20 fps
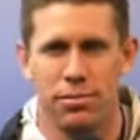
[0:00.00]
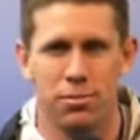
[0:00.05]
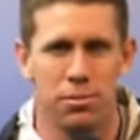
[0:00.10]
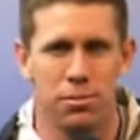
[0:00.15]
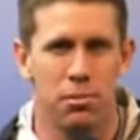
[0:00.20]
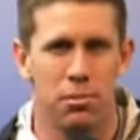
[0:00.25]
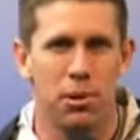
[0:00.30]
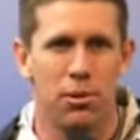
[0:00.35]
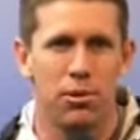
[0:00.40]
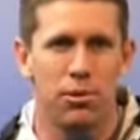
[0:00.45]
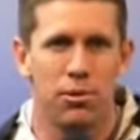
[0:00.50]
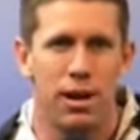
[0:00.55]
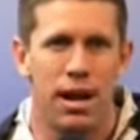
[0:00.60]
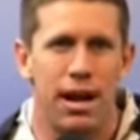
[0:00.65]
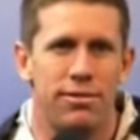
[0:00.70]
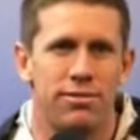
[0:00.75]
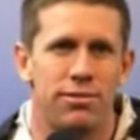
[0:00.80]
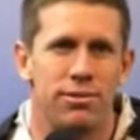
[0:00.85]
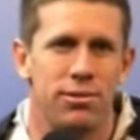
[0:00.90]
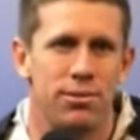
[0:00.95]
a promoter
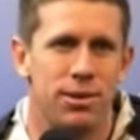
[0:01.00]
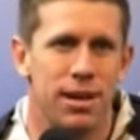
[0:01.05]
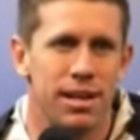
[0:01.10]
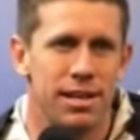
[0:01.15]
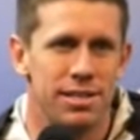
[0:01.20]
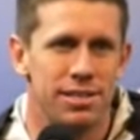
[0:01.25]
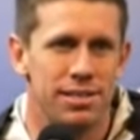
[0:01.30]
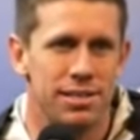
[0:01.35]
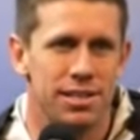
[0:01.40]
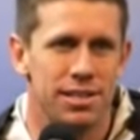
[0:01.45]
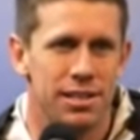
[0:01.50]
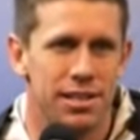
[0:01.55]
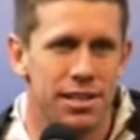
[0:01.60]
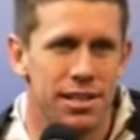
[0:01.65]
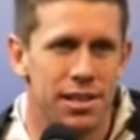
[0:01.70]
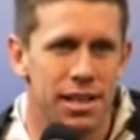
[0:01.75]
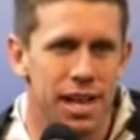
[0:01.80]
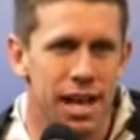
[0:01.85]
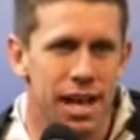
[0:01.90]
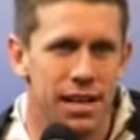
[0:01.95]
after a race,
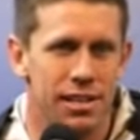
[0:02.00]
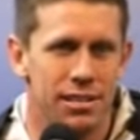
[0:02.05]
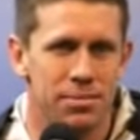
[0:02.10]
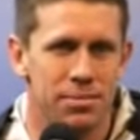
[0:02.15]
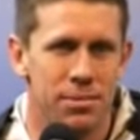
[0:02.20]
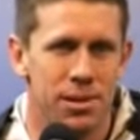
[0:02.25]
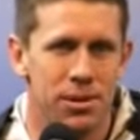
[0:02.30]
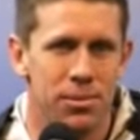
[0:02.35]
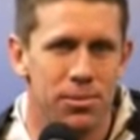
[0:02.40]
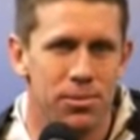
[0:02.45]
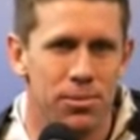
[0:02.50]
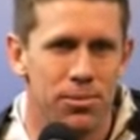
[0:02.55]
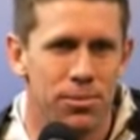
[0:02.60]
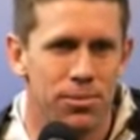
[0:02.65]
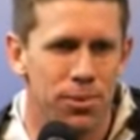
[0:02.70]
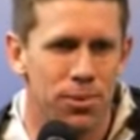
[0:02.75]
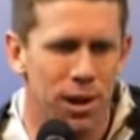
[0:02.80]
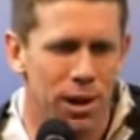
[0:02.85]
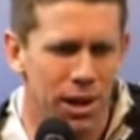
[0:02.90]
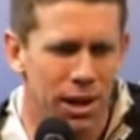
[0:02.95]
and he asked me,
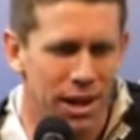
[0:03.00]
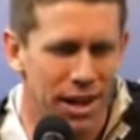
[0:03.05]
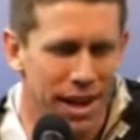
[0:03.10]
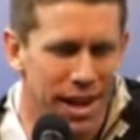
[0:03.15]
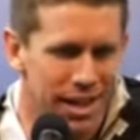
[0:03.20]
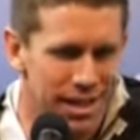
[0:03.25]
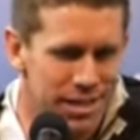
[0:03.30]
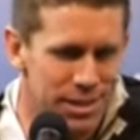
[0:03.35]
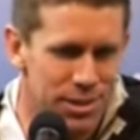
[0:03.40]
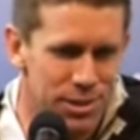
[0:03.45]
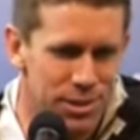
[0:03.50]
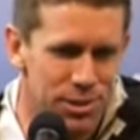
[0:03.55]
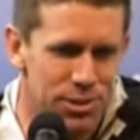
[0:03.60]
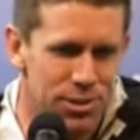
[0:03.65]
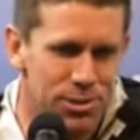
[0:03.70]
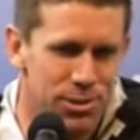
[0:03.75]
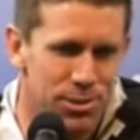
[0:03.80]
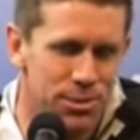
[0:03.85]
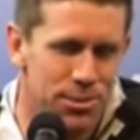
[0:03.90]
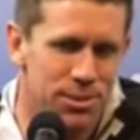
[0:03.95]
what could I
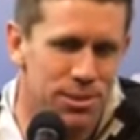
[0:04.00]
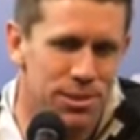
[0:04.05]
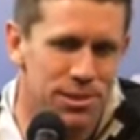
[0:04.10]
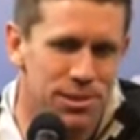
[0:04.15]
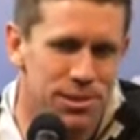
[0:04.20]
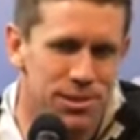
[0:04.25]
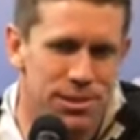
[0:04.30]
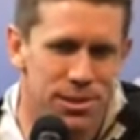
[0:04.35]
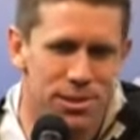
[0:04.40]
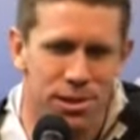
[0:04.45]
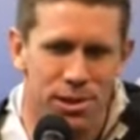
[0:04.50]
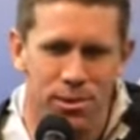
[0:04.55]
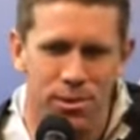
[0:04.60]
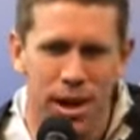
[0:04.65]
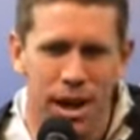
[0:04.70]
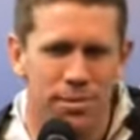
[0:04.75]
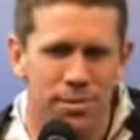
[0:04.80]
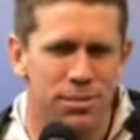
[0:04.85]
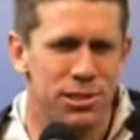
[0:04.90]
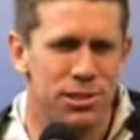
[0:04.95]
do? Is there, you know,
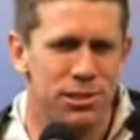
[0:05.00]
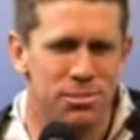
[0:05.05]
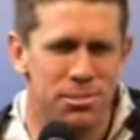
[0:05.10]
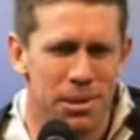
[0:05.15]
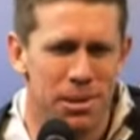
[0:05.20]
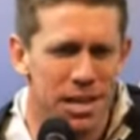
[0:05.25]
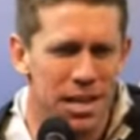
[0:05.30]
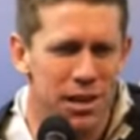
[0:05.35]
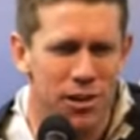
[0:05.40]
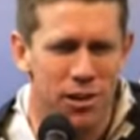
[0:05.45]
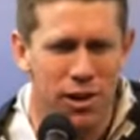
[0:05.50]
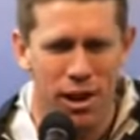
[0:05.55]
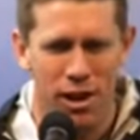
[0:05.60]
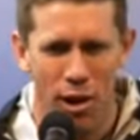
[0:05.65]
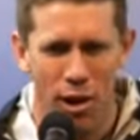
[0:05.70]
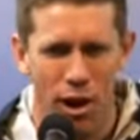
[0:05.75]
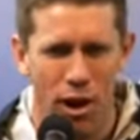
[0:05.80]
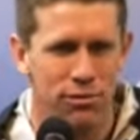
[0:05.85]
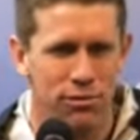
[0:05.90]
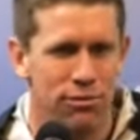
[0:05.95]
how much money could I
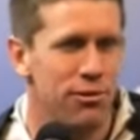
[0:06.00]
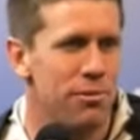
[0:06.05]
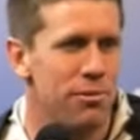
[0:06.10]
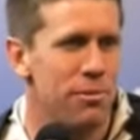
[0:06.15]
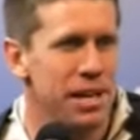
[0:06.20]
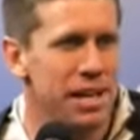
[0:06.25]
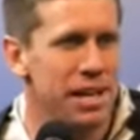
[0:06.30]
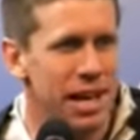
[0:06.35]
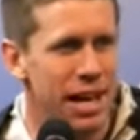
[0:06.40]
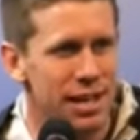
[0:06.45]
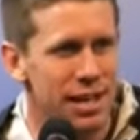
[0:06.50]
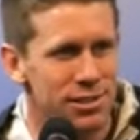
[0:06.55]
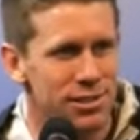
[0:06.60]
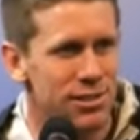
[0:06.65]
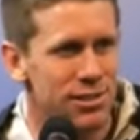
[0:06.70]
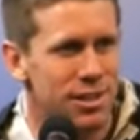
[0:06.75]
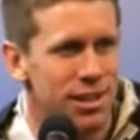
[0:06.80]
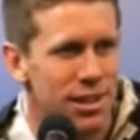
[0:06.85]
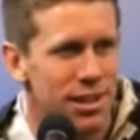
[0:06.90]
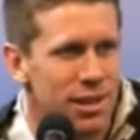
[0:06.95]
offer to make
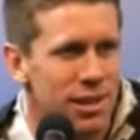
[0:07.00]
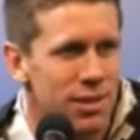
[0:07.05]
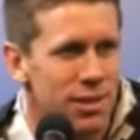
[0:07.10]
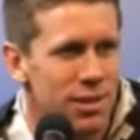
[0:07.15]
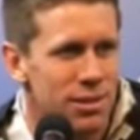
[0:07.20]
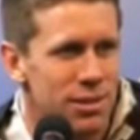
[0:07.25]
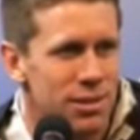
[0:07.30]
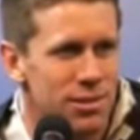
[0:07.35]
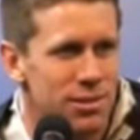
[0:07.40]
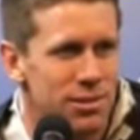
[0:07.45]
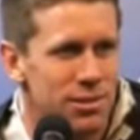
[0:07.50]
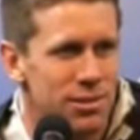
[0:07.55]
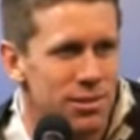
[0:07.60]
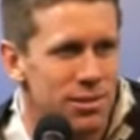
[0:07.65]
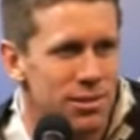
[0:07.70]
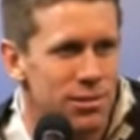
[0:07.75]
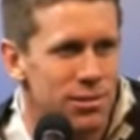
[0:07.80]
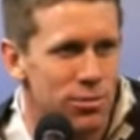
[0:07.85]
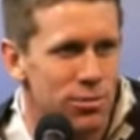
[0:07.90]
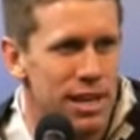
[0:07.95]
guys
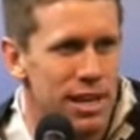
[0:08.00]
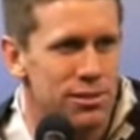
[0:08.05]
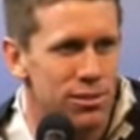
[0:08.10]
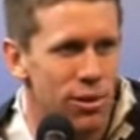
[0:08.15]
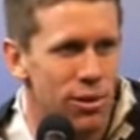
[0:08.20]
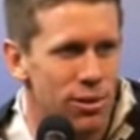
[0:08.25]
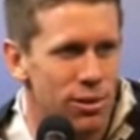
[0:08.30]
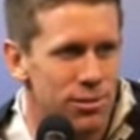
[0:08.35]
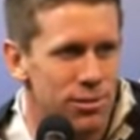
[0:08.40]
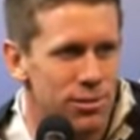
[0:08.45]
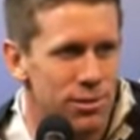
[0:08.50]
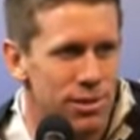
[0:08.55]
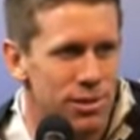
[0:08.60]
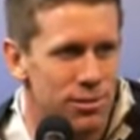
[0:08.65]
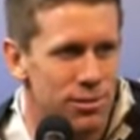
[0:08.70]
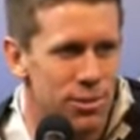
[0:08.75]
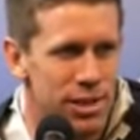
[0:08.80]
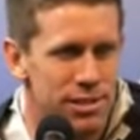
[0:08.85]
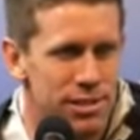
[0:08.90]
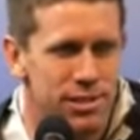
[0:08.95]
race hard? It was
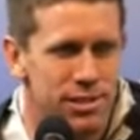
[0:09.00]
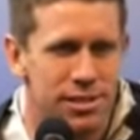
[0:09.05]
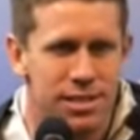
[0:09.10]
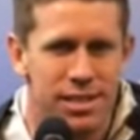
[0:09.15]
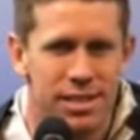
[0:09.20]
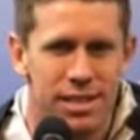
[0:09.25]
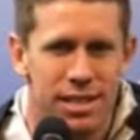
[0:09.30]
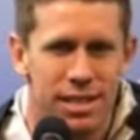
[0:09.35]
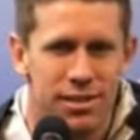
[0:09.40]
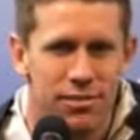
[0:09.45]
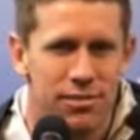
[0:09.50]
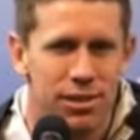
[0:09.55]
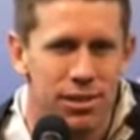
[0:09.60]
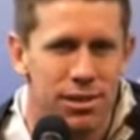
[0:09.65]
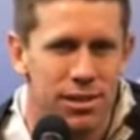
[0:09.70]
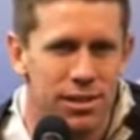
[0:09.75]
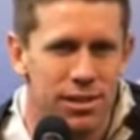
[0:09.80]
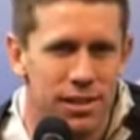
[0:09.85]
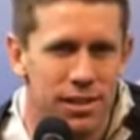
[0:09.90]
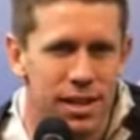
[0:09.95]
a race that didn't end
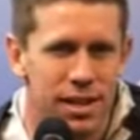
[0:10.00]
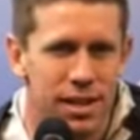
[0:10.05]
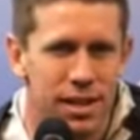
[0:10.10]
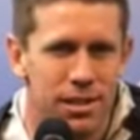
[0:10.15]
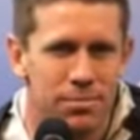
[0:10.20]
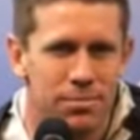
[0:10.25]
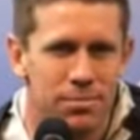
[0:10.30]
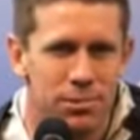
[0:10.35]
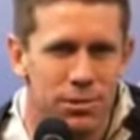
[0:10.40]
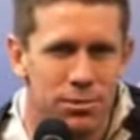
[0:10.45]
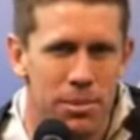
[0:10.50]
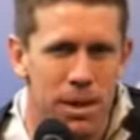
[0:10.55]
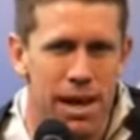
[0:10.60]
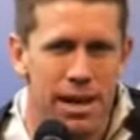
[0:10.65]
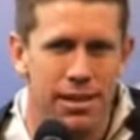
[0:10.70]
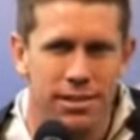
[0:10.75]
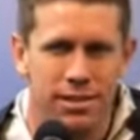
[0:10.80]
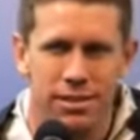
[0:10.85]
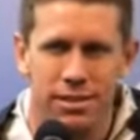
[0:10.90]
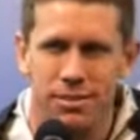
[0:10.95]
very
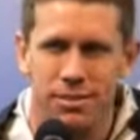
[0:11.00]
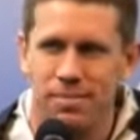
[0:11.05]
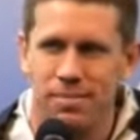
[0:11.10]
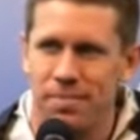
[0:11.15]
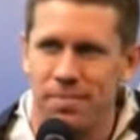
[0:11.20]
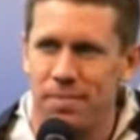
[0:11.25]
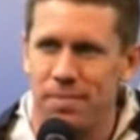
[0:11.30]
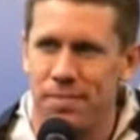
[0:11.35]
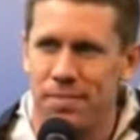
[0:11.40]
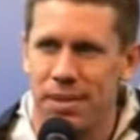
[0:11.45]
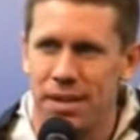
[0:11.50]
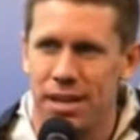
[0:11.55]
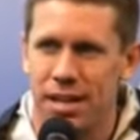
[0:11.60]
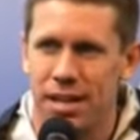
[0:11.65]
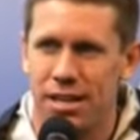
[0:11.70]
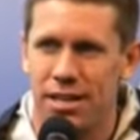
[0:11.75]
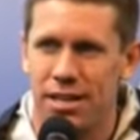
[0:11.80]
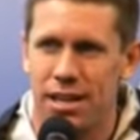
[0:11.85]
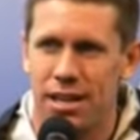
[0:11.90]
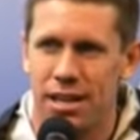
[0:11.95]
dramatically.
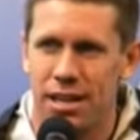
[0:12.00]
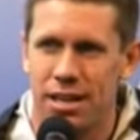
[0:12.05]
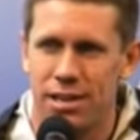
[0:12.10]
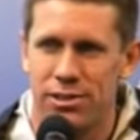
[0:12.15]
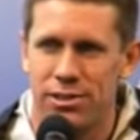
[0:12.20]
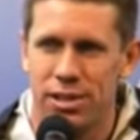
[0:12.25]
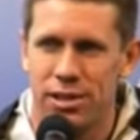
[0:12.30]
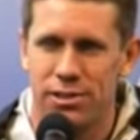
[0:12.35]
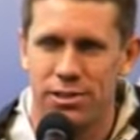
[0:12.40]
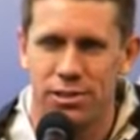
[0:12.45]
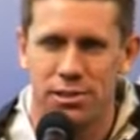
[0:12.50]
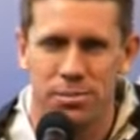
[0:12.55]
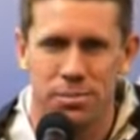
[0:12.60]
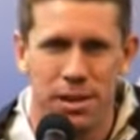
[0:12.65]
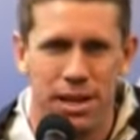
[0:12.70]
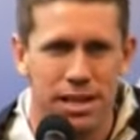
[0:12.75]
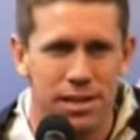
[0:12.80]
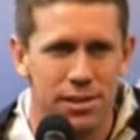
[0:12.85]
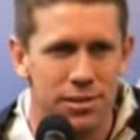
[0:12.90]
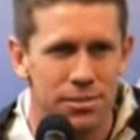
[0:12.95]
And I tried to
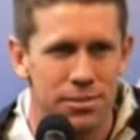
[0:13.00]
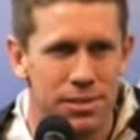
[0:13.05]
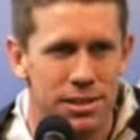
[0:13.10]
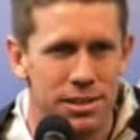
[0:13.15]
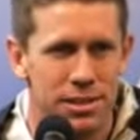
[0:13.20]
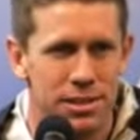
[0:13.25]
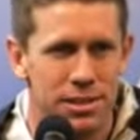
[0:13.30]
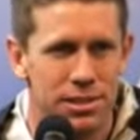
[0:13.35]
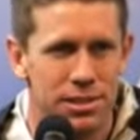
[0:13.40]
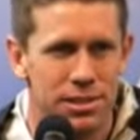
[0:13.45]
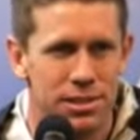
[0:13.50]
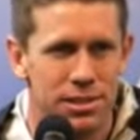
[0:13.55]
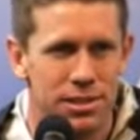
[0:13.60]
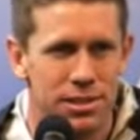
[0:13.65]
explain to him